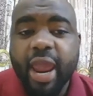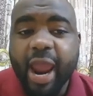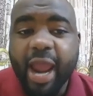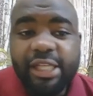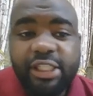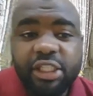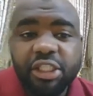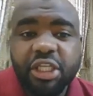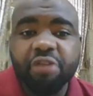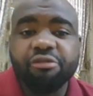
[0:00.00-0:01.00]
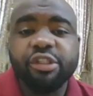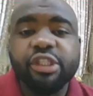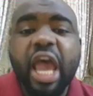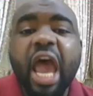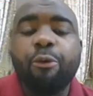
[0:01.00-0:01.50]
Adjectives
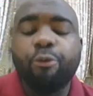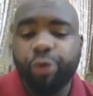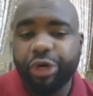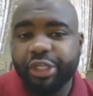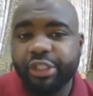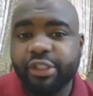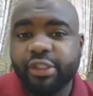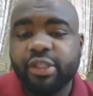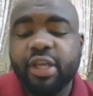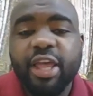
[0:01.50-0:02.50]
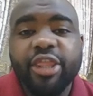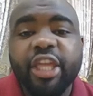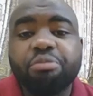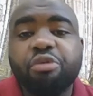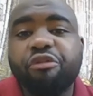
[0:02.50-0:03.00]
are words
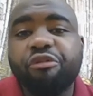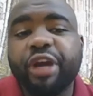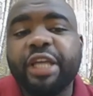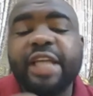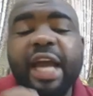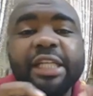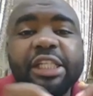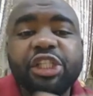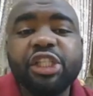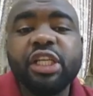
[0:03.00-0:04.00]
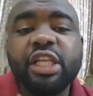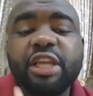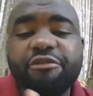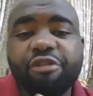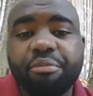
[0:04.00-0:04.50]
that provide additional
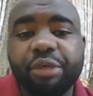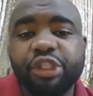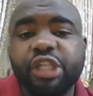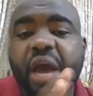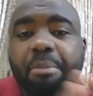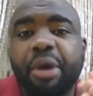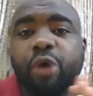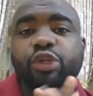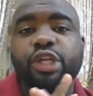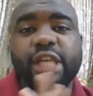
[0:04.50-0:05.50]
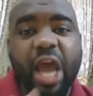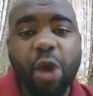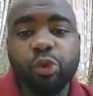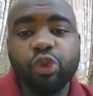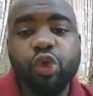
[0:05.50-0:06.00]
information about
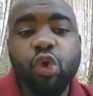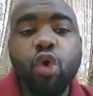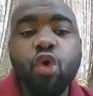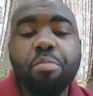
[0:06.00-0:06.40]
nouns or